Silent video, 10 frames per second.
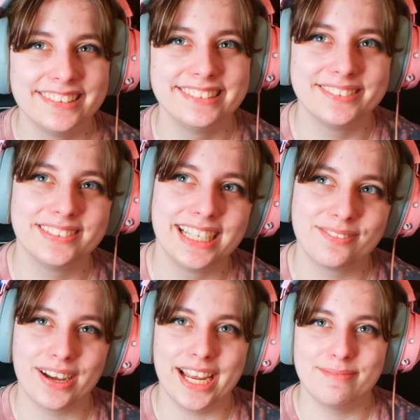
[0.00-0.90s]
not in a
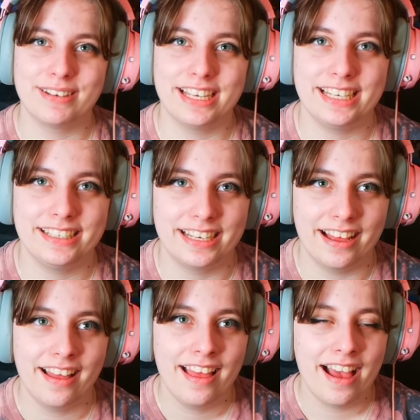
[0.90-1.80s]
weird way, but in
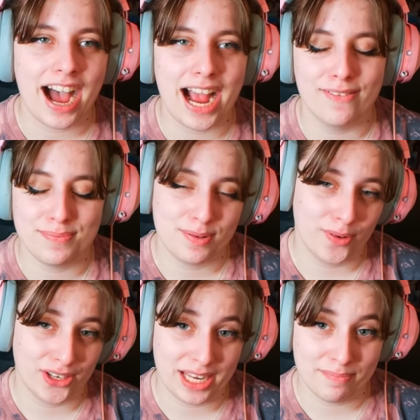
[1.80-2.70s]
a, I would be
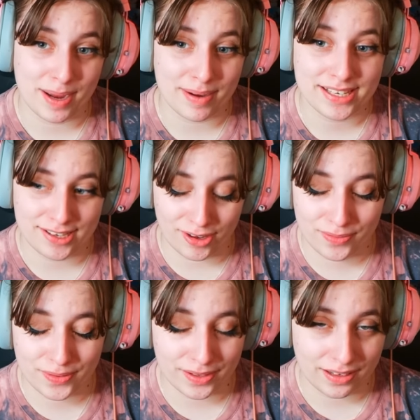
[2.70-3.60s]
working by
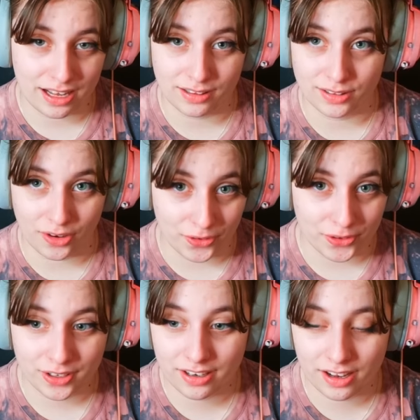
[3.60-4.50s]
myself a-
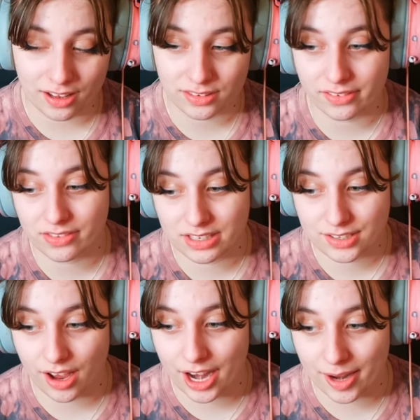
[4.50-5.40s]
alone a lot of the
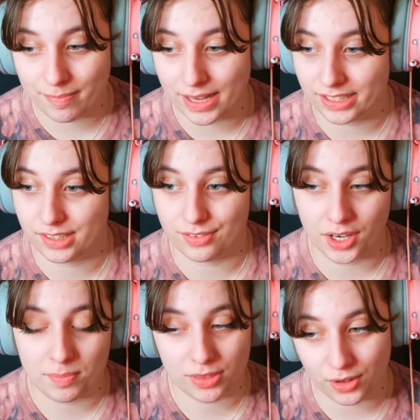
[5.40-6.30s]
time, and it's
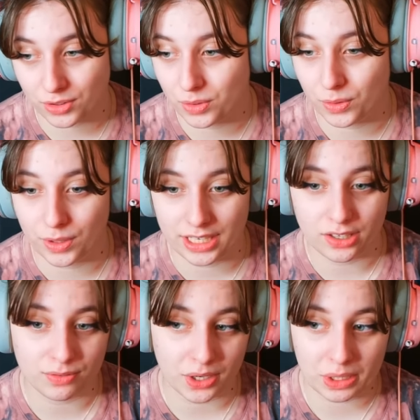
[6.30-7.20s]
very methodical and
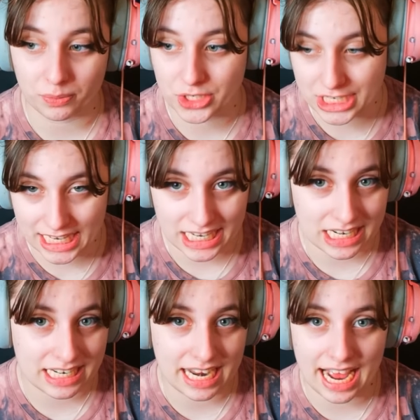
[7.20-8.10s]
it's very
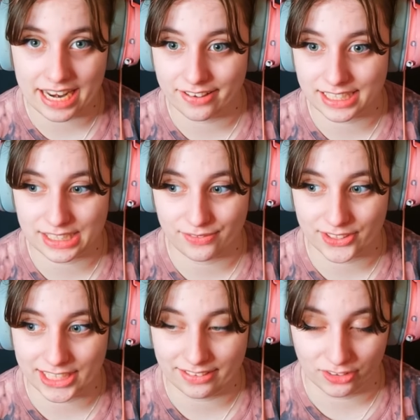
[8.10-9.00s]
routine and it's
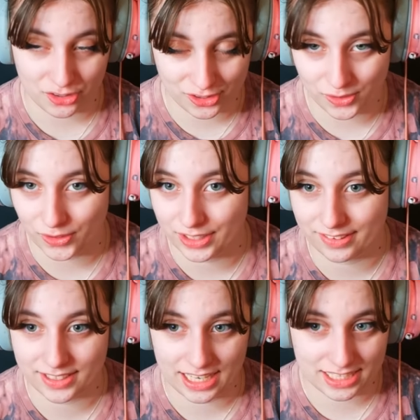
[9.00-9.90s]
very logical
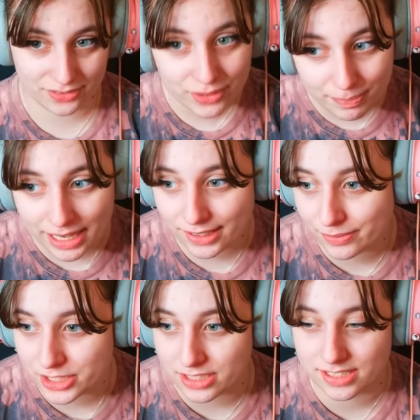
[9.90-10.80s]
and scientific
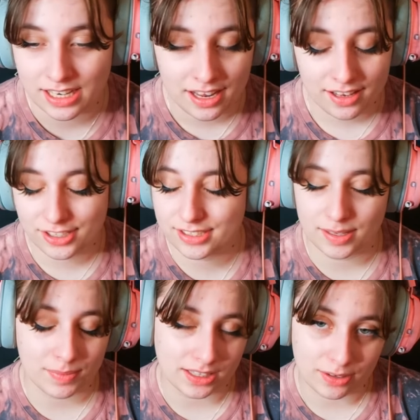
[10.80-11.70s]
based, which is just
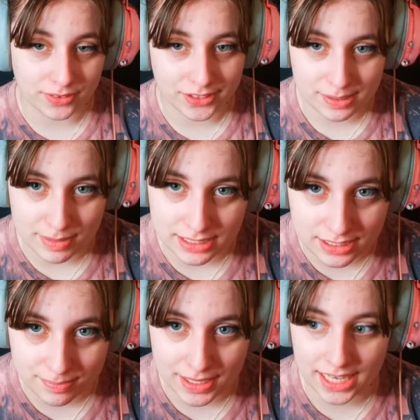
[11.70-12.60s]
something that really speaks
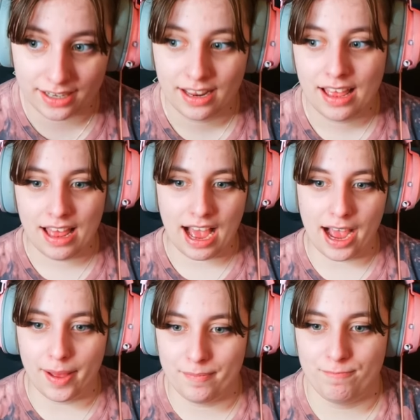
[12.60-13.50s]
to me.
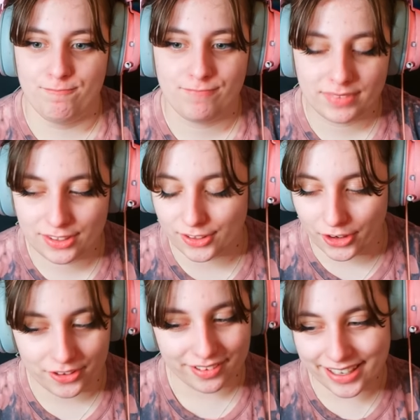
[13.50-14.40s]
Um,
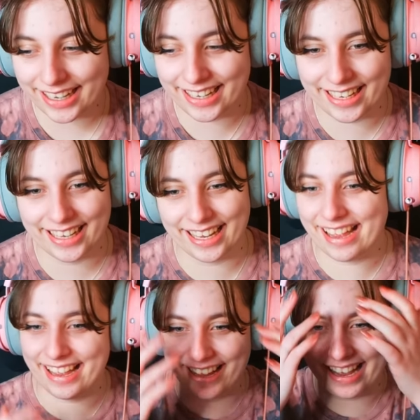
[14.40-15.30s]
so
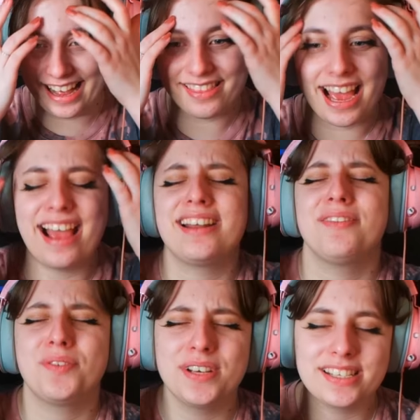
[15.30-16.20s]
that, and
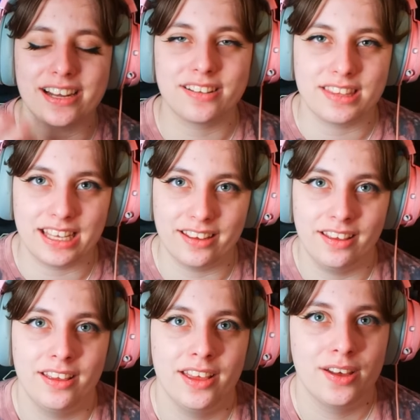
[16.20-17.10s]
I've always had a thing
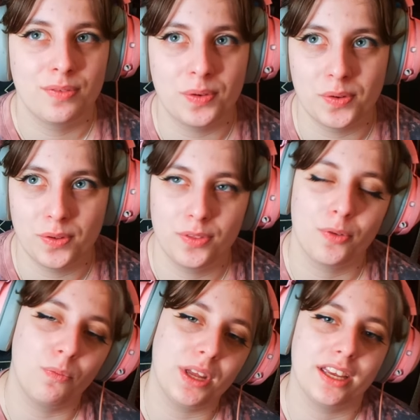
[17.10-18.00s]
for
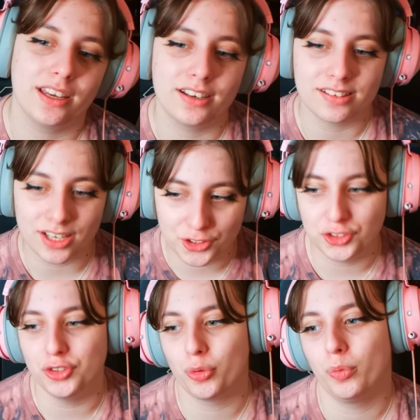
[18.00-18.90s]
the weird and the
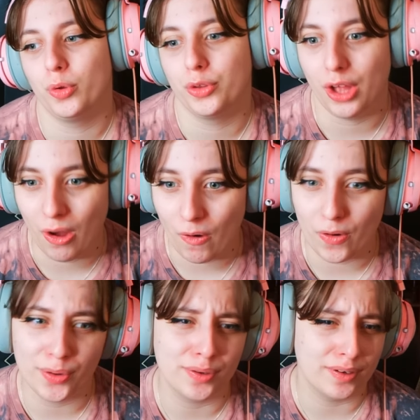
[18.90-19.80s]
unusual and the
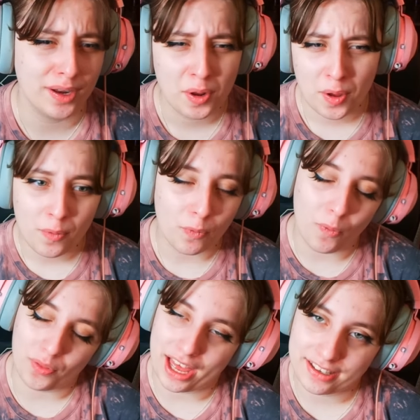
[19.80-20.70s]
odd and
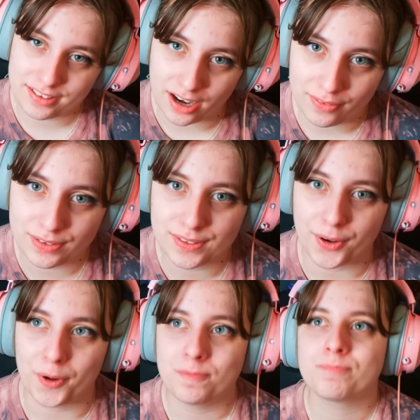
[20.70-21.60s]
all that stuff.
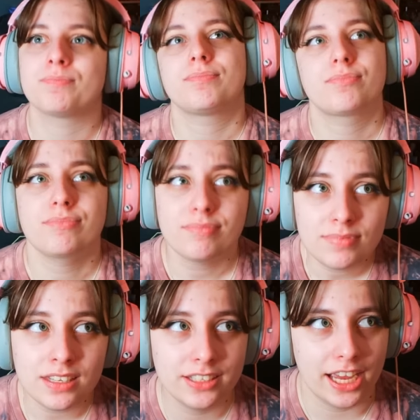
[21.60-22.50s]
So
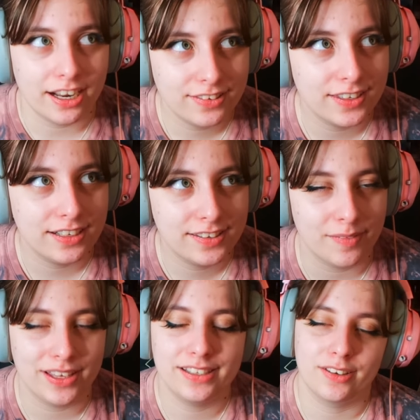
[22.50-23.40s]
yeah, it's it's
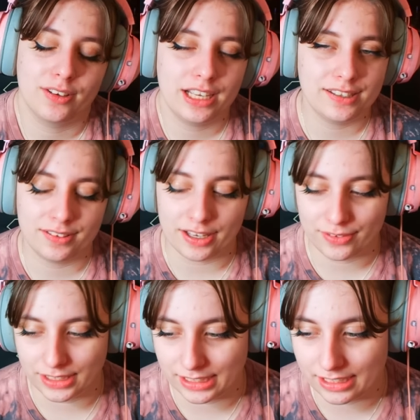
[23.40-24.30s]
some, it's a, it's
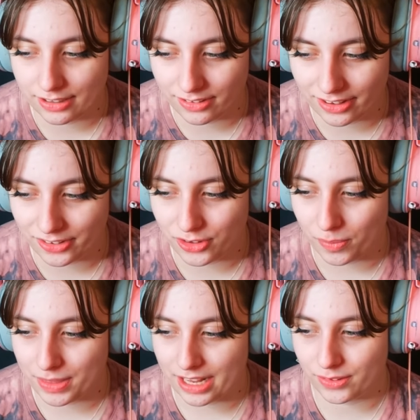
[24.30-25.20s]
definitely a, a,
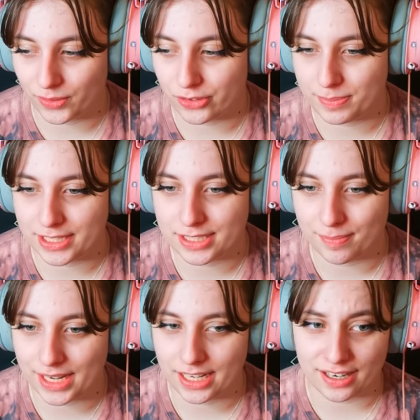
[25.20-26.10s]
job that sort of speaks to
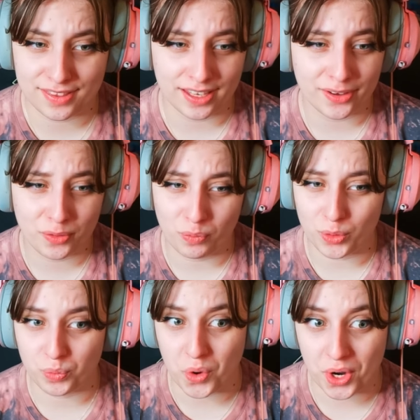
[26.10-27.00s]
me, and I think
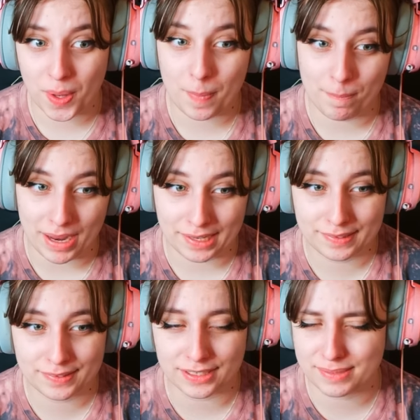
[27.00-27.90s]
would work
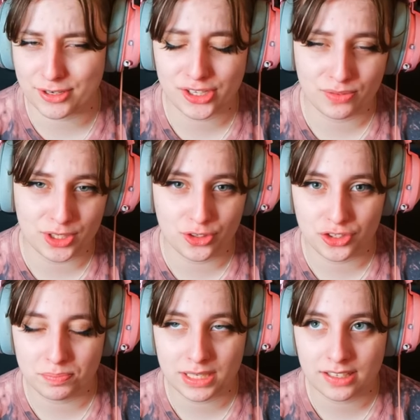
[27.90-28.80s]
best, especially for
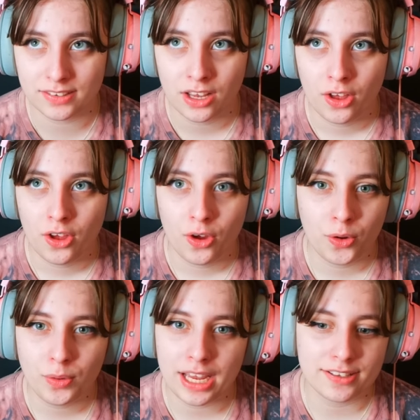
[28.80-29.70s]
YouTube, because
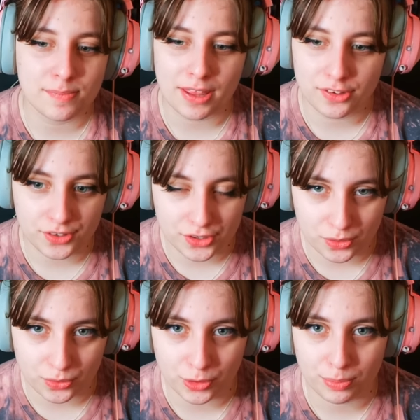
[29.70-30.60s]
who cares about the
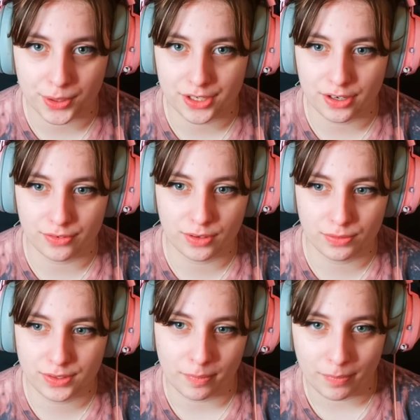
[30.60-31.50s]
digital footprint of, of
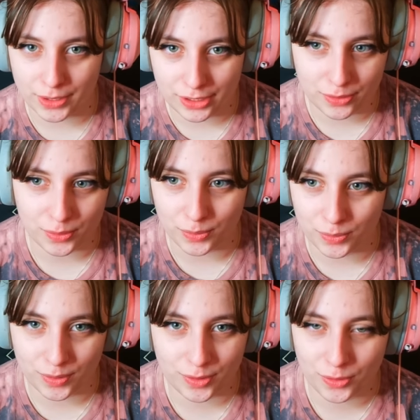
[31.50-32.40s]
somebody
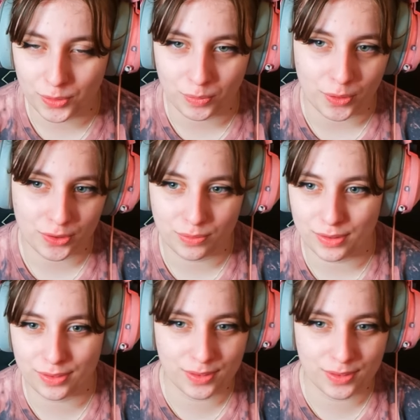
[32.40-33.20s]
who who works with